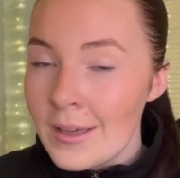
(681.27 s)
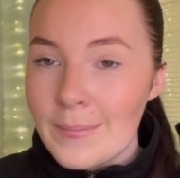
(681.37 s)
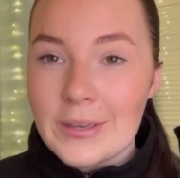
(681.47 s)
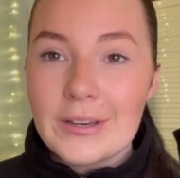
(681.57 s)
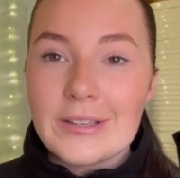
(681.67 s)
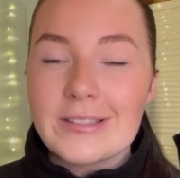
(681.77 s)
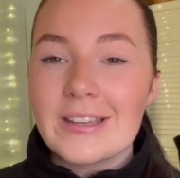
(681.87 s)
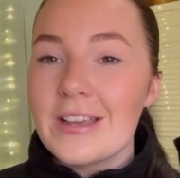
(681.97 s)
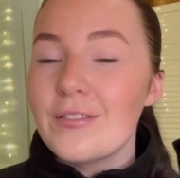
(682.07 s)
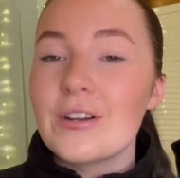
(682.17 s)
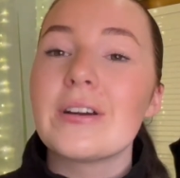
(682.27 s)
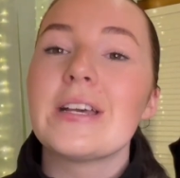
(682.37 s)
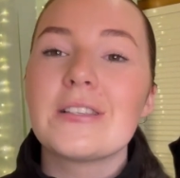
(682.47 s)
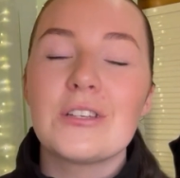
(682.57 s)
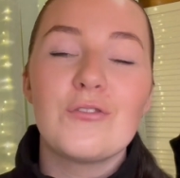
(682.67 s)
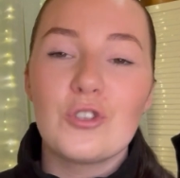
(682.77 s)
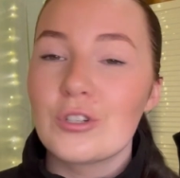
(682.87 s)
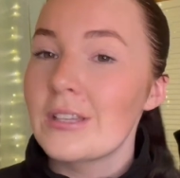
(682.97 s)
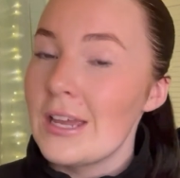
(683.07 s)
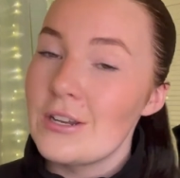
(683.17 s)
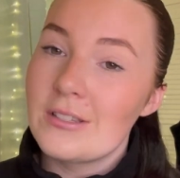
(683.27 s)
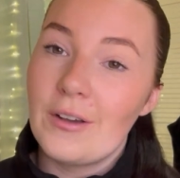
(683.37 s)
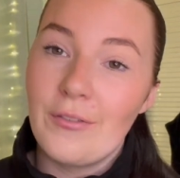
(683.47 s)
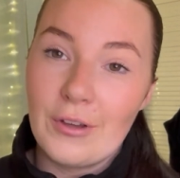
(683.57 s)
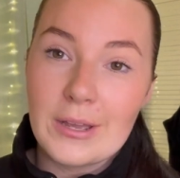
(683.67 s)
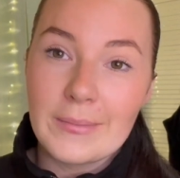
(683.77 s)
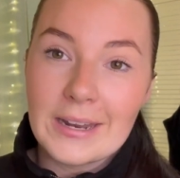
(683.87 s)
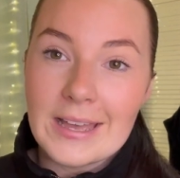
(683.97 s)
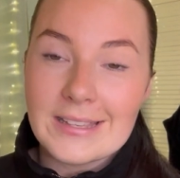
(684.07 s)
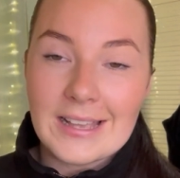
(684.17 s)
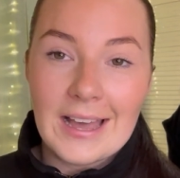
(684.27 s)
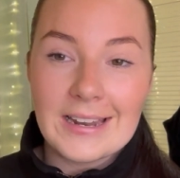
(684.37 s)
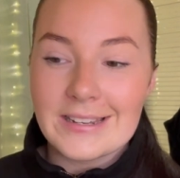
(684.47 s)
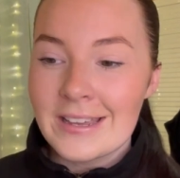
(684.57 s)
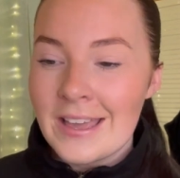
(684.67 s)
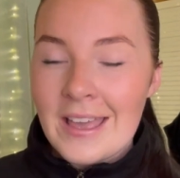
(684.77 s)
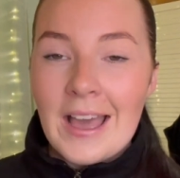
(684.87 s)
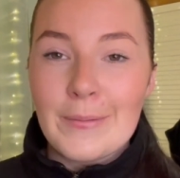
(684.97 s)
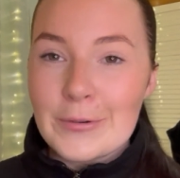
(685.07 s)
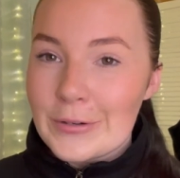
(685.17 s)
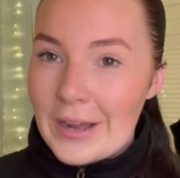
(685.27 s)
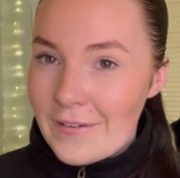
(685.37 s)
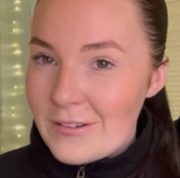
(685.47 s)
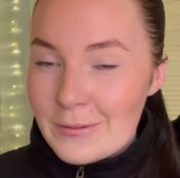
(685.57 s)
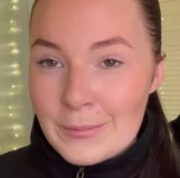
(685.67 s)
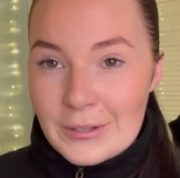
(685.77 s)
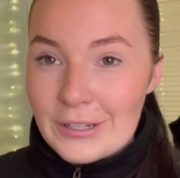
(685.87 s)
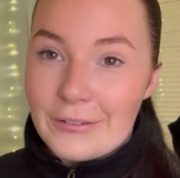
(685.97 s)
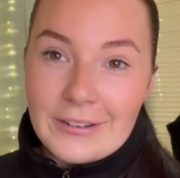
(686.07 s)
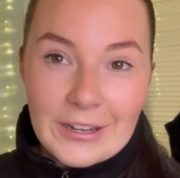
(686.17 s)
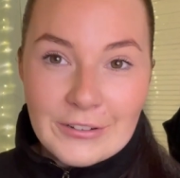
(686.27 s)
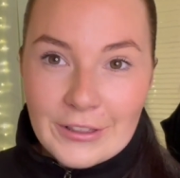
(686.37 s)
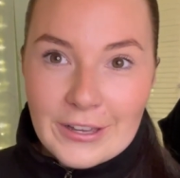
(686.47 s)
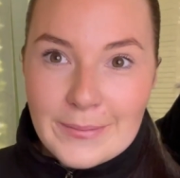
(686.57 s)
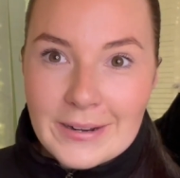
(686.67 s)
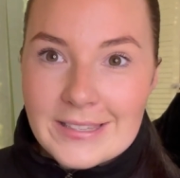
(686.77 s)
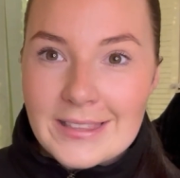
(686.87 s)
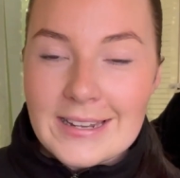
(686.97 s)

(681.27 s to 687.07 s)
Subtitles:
Because if there is, you've just gained yourself 30 minutes and I'm sure everyone would love an extra 30 minutes in the